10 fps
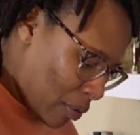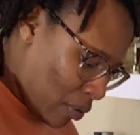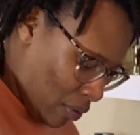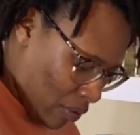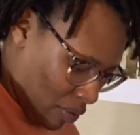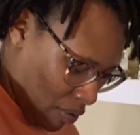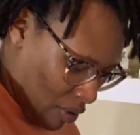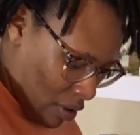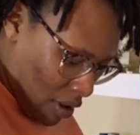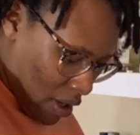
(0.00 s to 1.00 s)
more
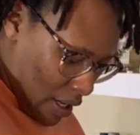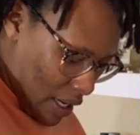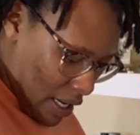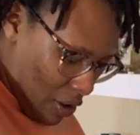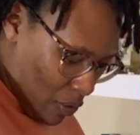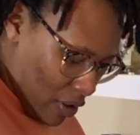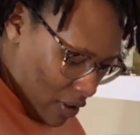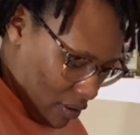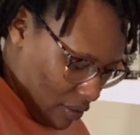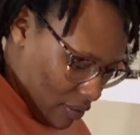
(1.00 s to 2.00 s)
liquid
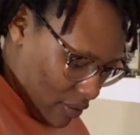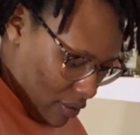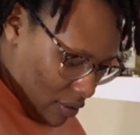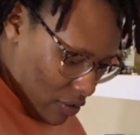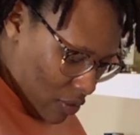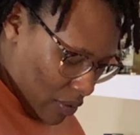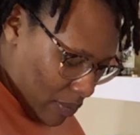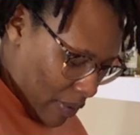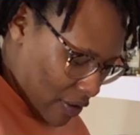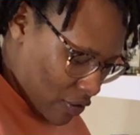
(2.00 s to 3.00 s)
into it
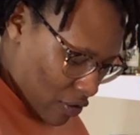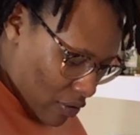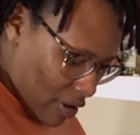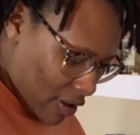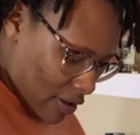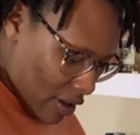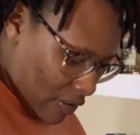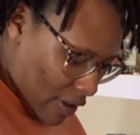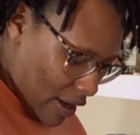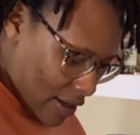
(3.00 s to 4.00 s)
by stirring down
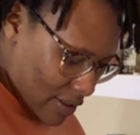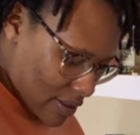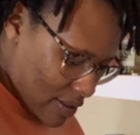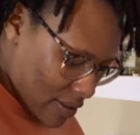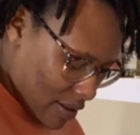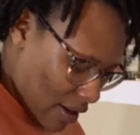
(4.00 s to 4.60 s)
the ice.